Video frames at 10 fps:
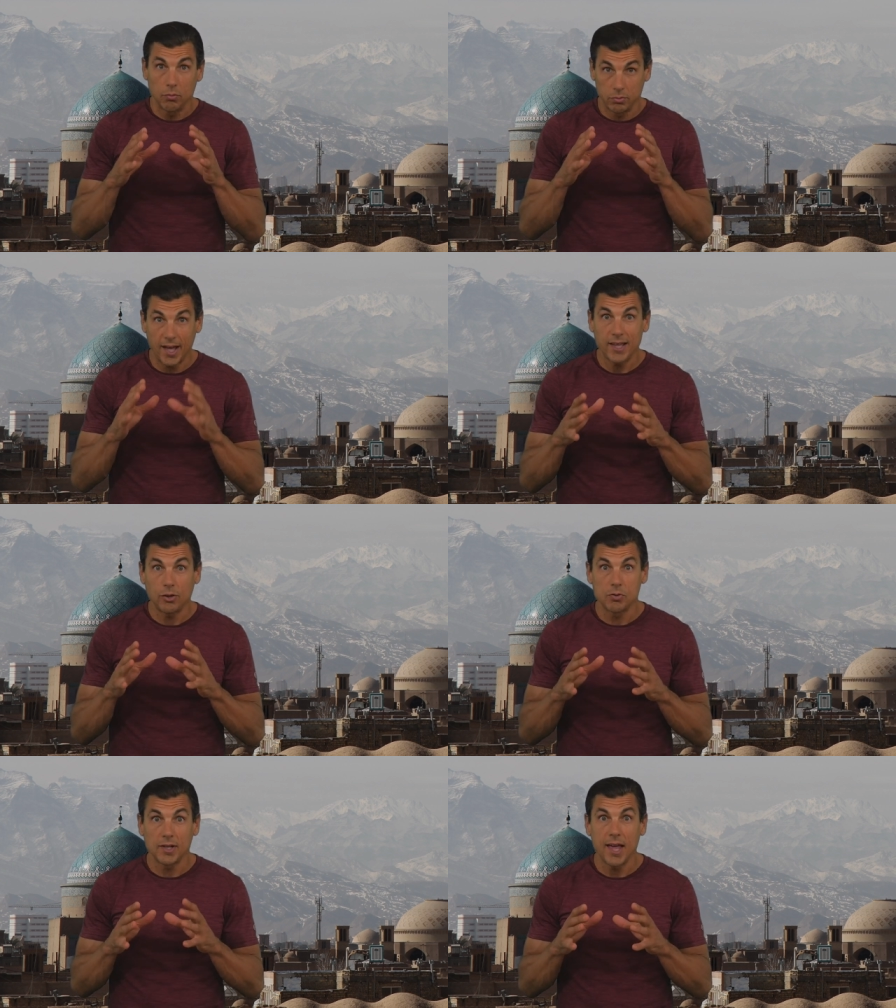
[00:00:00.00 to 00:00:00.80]
Like
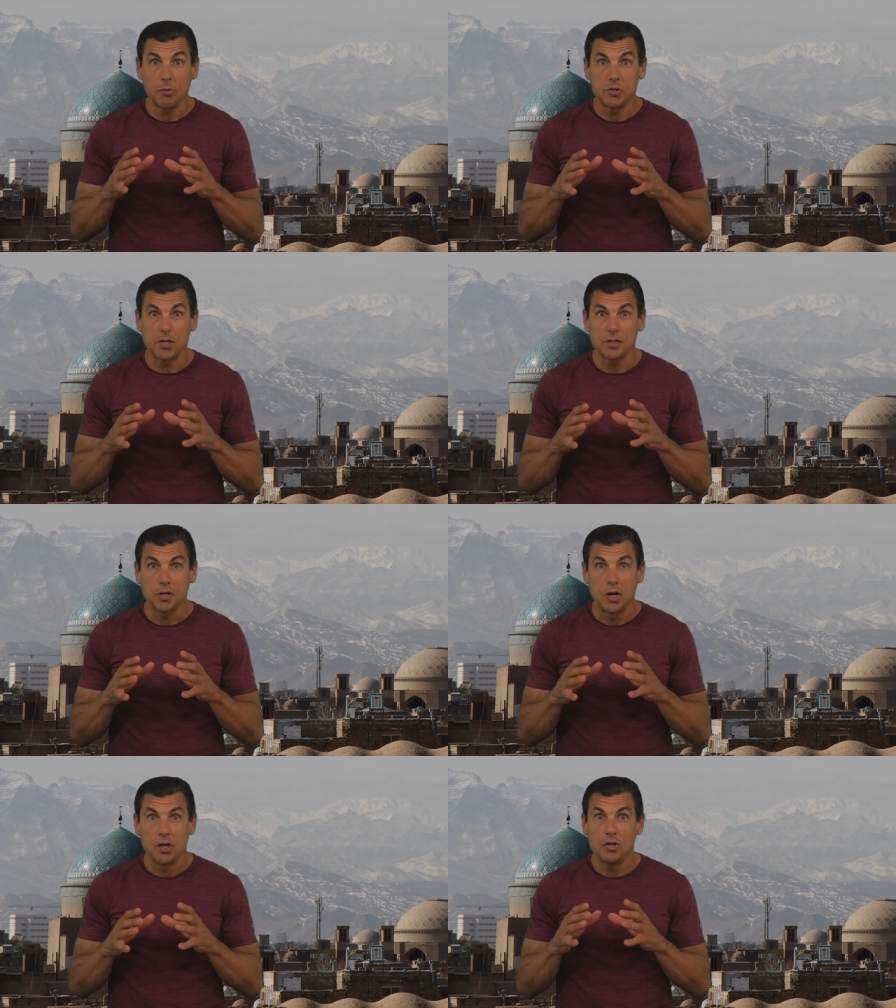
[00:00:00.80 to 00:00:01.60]
those languages,
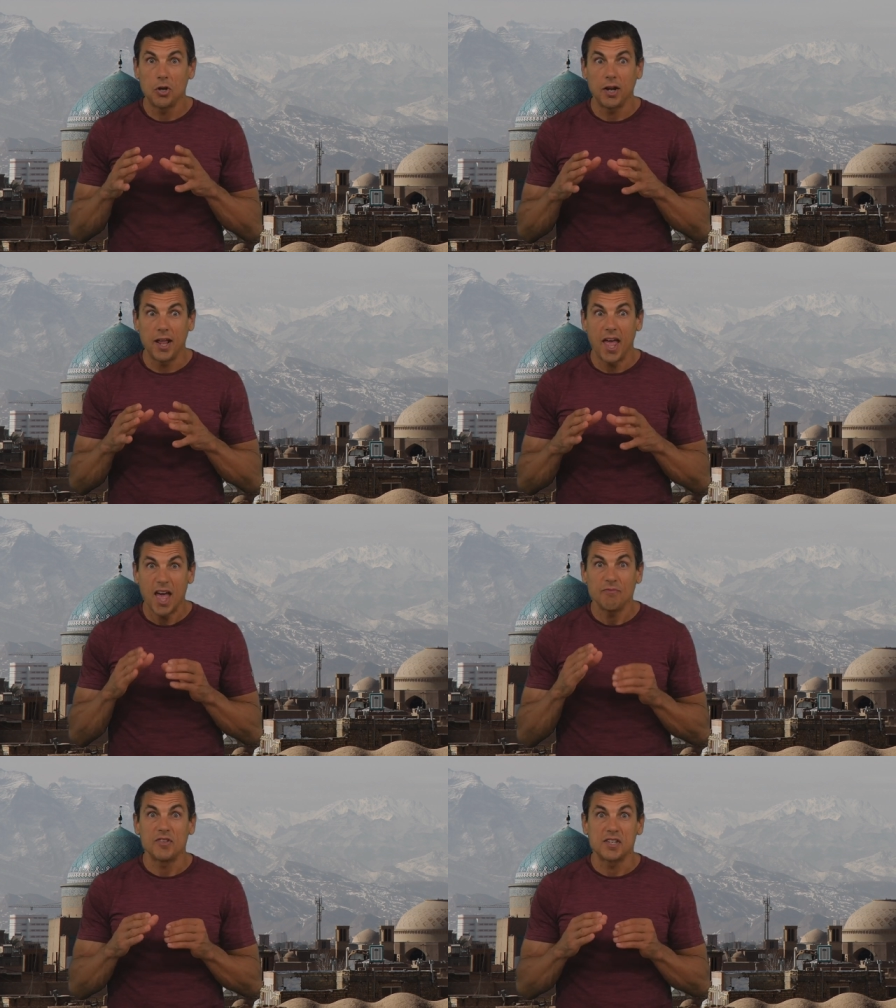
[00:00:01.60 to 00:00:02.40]
you're going to
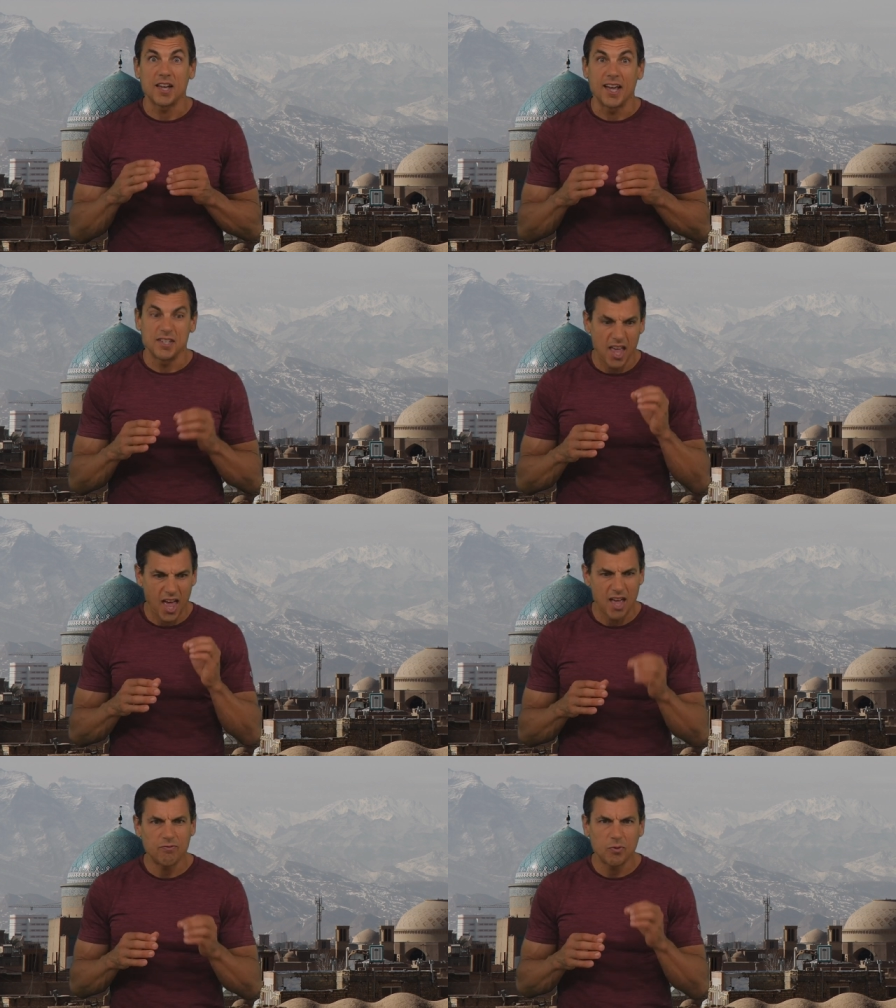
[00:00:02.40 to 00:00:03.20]
emphasize
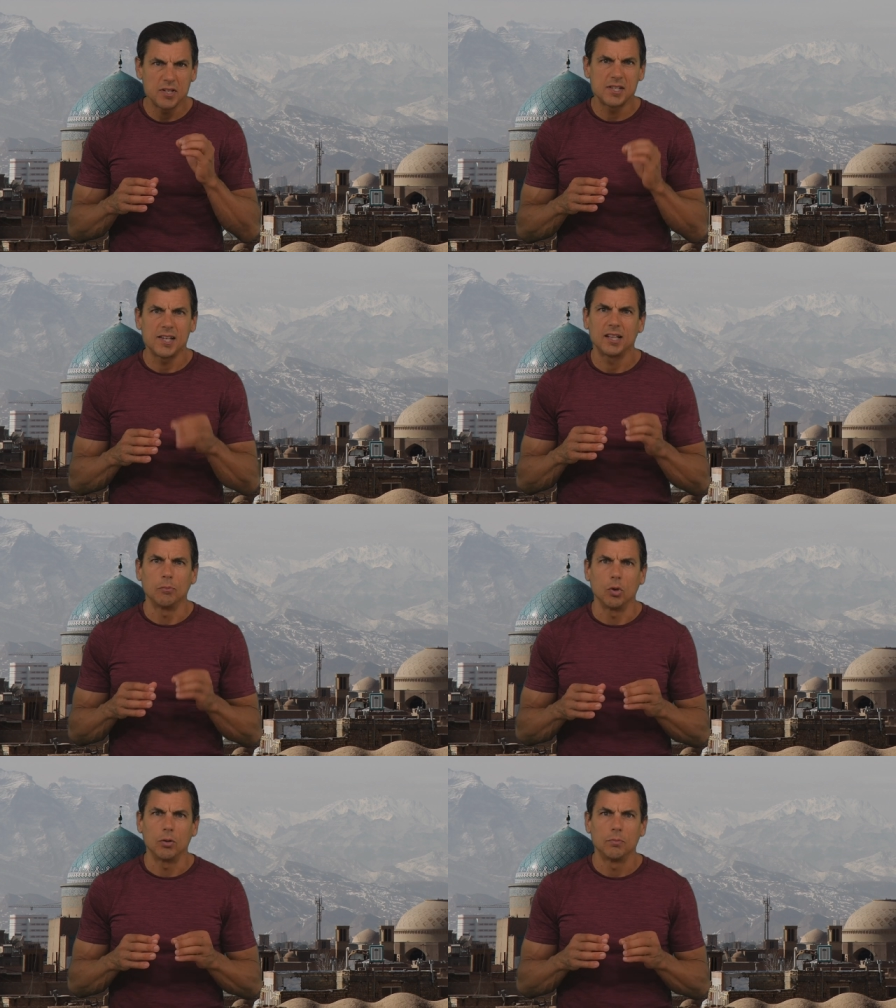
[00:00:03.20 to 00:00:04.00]
every
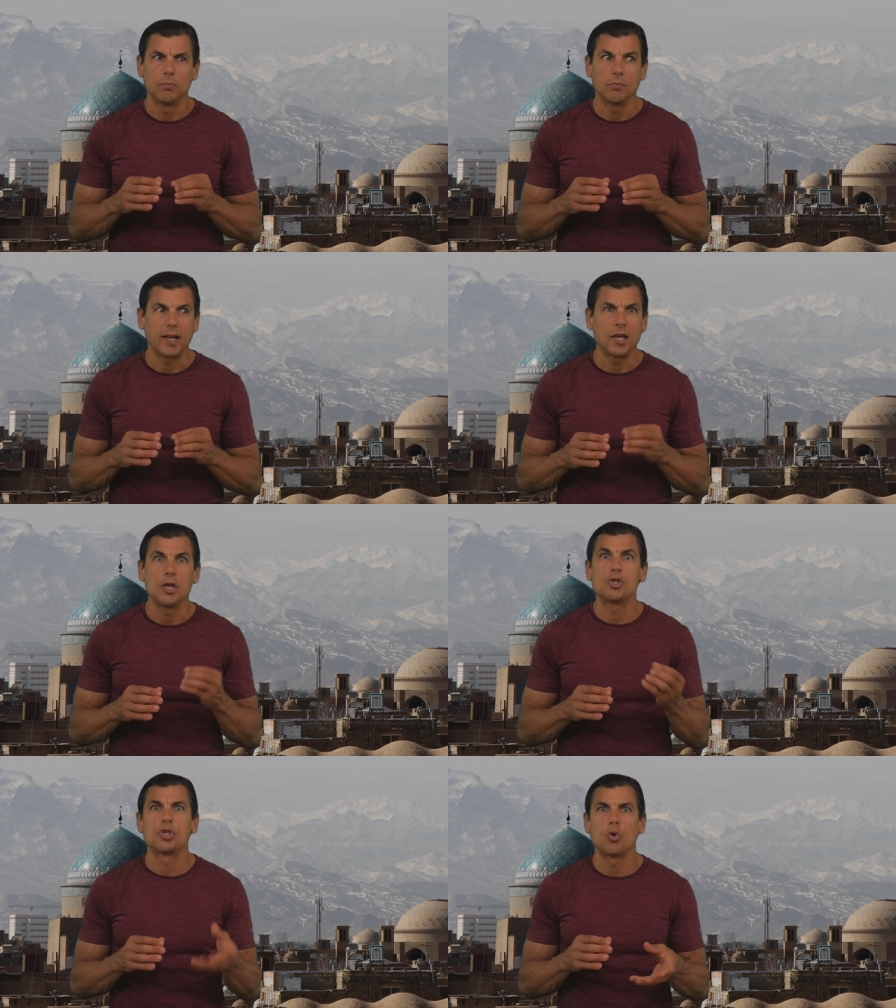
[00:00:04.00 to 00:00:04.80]
syllable. Like
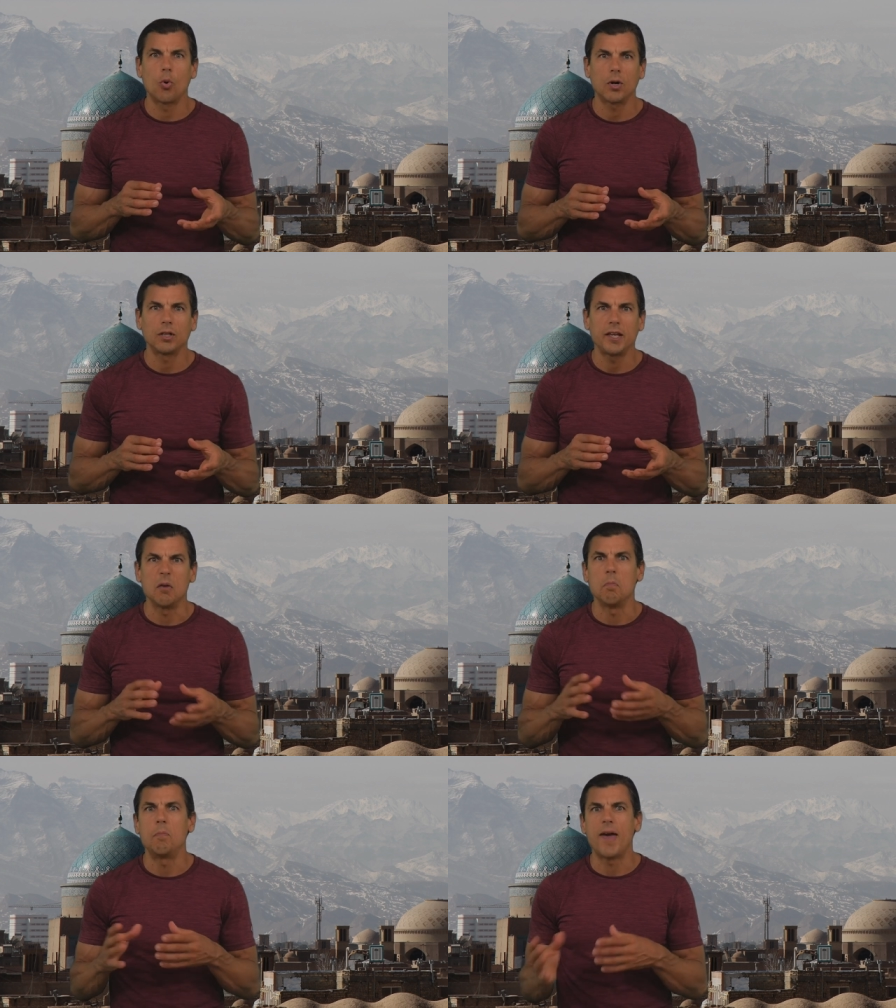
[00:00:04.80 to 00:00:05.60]
historically
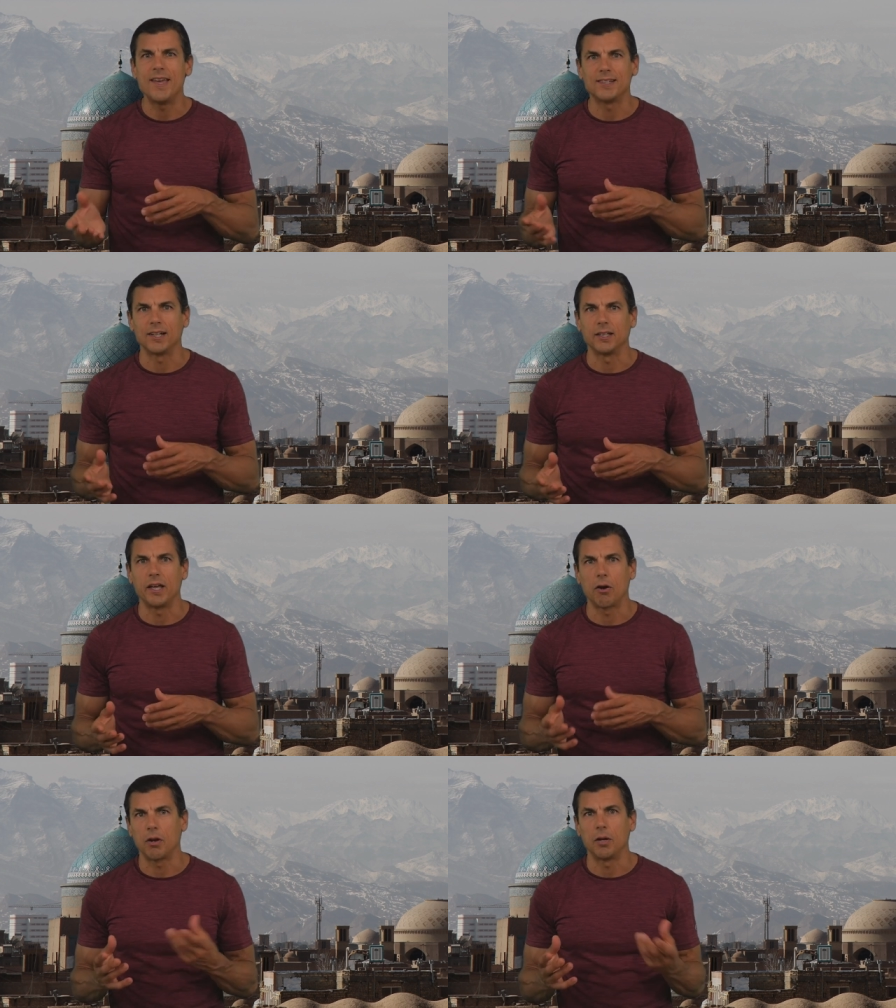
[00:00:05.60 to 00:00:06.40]
and basically
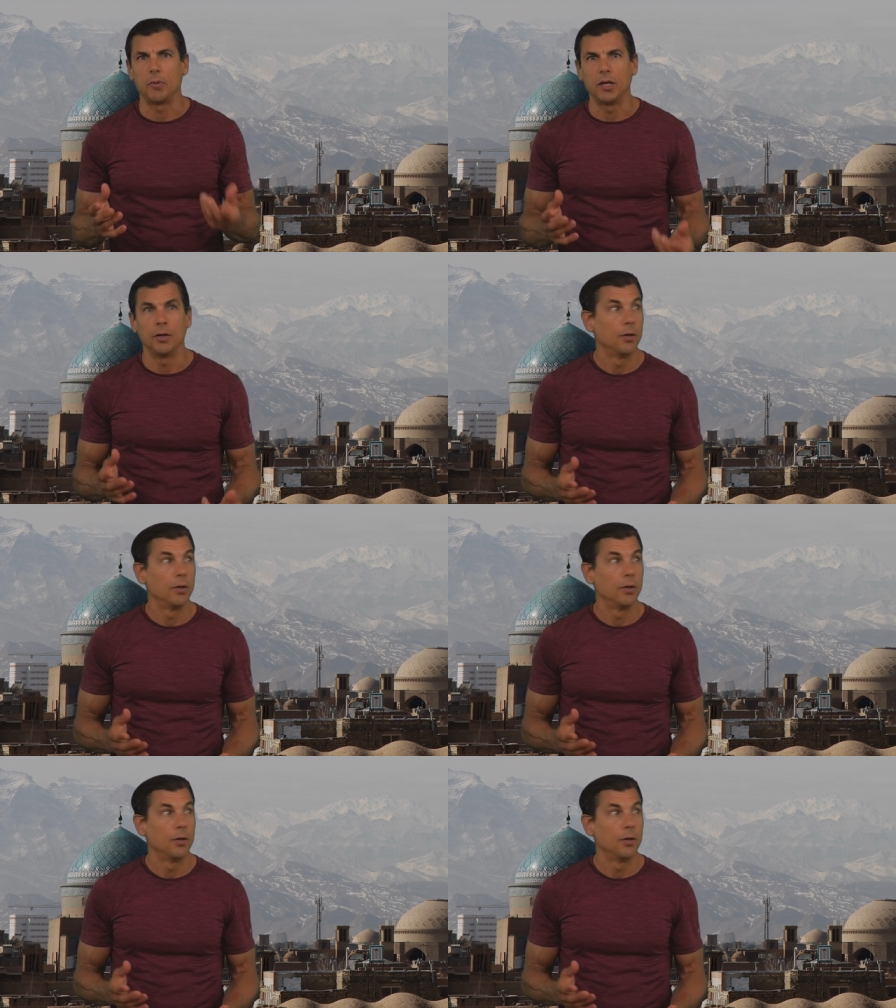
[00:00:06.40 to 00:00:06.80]
are going to be